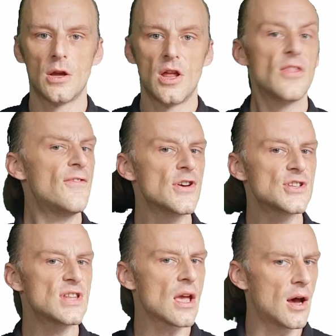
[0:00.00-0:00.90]
The
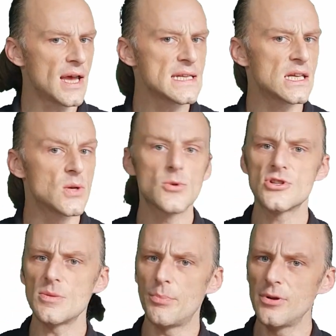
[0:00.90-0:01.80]
first thing I did was
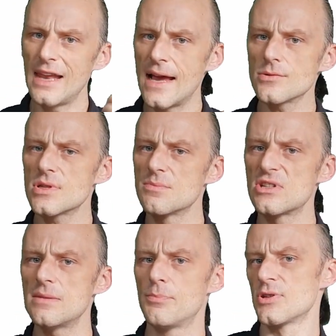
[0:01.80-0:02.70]
to pull out some
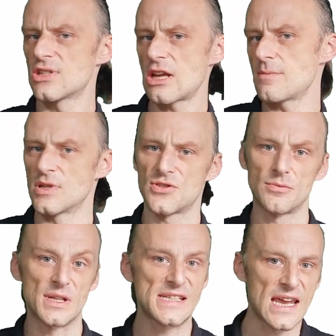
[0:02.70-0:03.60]
simple statements from
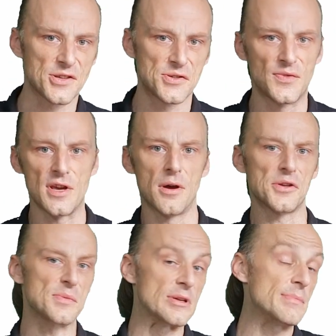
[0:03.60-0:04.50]
the text of the
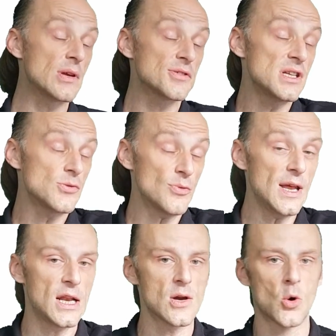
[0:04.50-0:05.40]
argument, because it's
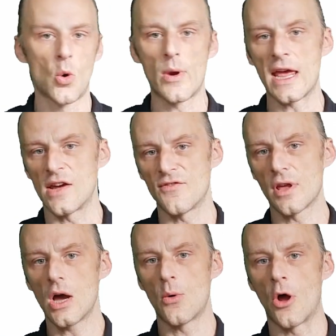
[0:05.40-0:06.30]
really all we have to
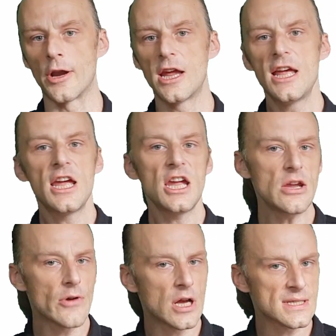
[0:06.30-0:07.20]
go on.
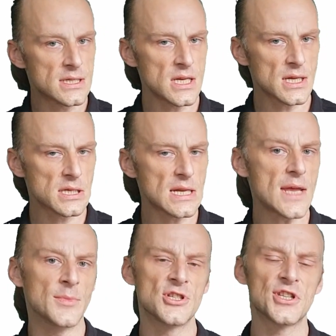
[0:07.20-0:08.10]
Here are 6
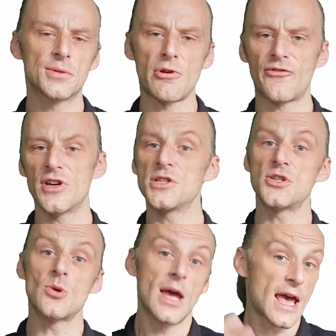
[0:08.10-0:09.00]
statements that refer
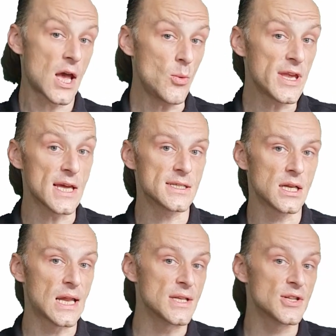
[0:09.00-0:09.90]
to how we get to
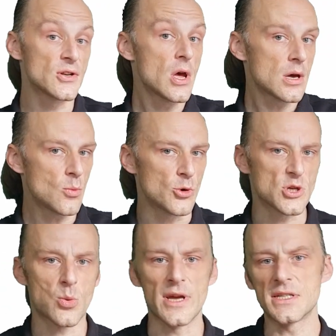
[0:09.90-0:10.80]
London and
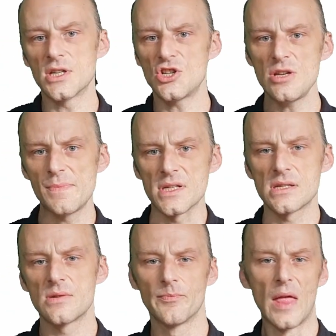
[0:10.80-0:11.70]
which way is the
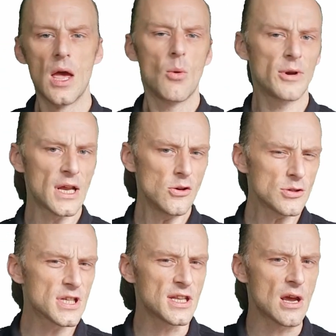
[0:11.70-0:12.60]
cheapest. When I
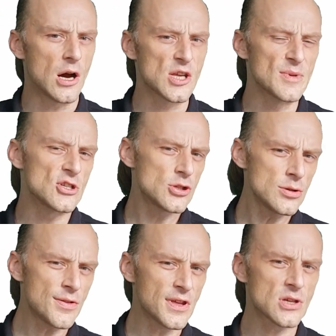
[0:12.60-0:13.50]
looked at the argument,
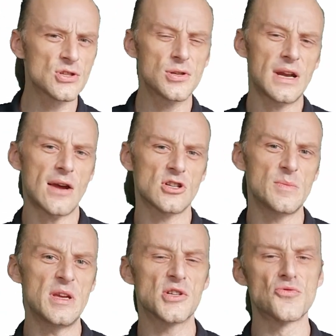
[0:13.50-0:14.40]
2 things stood out to
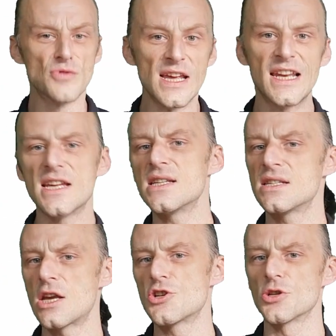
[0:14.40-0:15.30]
me as really
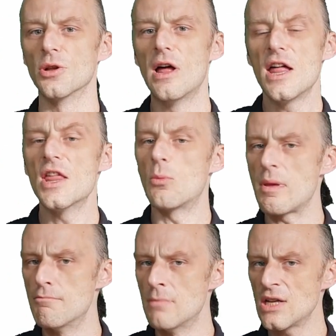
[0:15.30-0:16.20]
essential: that we
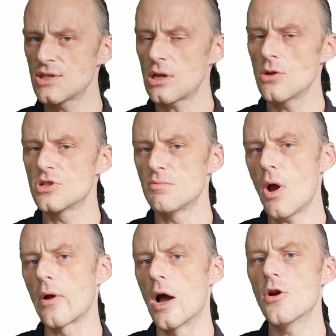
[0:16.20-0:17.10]
must go
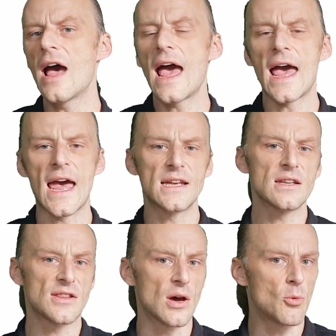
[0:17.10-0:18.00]
tomorrow and
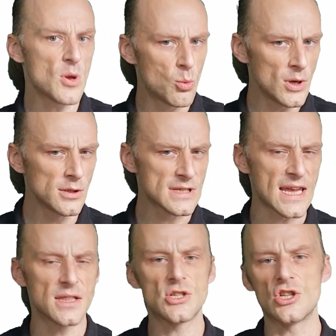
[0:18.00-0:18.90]
that we will
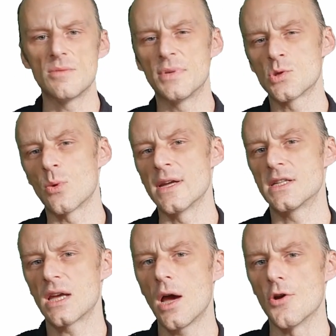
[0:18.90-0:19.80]
take the cheapest way to
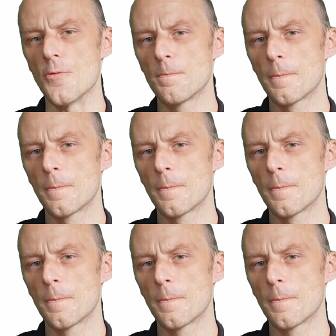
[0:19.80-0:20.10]
go.